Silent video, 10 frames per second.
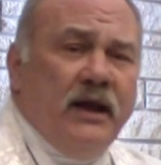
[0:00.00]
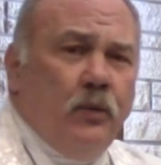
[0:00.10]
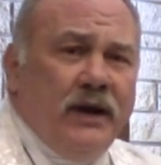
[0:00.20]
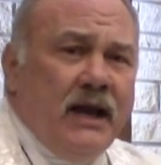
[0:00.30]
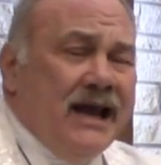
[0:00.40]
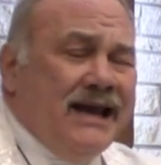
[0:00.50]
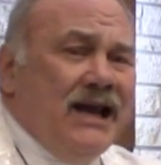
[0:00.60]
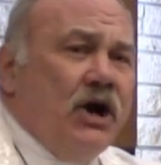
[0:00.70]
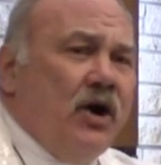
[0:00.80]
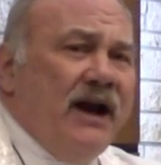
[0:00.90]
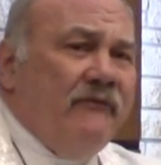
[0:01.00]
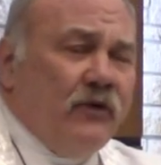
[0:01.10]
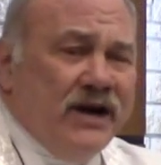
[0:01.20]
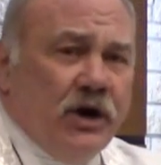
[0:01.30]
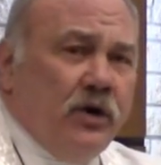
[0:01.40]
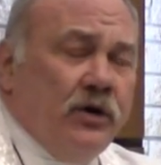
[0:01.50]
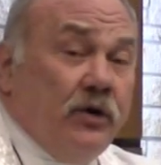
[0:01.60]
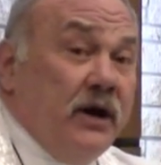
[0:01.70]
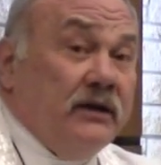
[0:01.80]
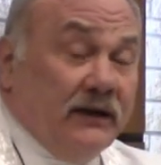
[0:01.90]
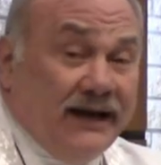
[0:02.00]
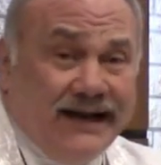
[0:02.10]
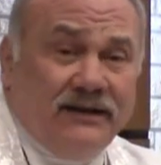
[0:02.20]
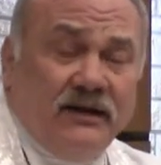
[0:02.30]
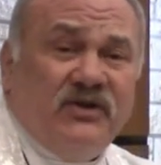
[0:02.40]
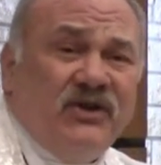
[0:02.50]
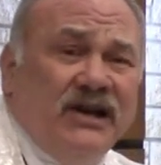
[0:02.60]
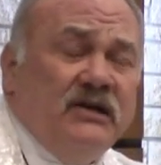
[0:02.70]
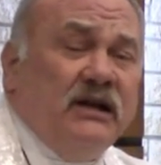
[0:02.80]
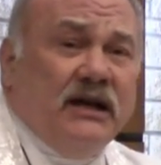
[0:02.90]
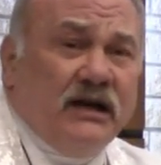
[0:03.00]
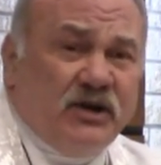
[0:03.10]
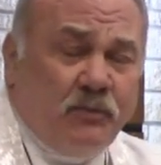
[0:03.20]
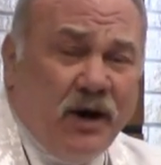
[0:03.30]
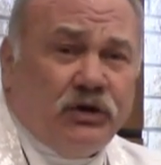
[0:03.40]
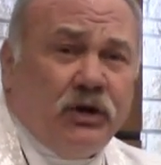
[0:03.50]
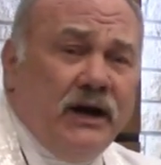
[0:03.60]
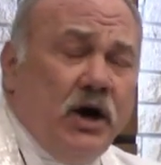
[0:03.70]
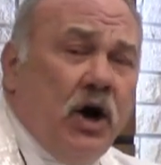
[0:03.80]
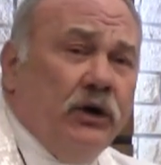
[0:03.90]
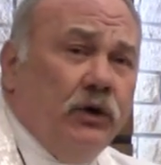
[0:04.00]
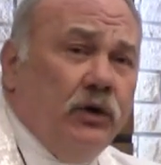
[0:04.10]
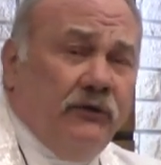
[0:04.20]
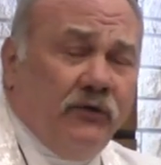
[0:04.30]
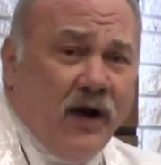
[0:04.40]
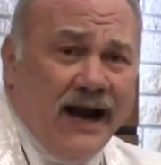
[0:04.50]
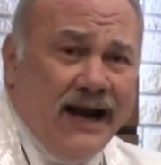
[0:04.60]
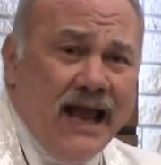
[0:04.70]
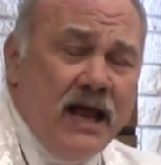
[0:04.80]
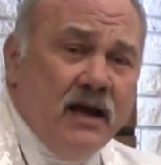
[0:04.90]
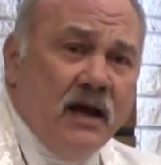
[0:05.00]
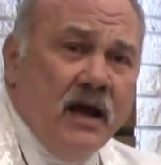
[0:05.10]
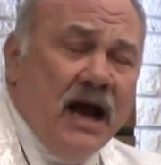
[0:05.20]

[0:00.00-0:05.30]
that we hear every year during the Lenten season and especially on Good Friday,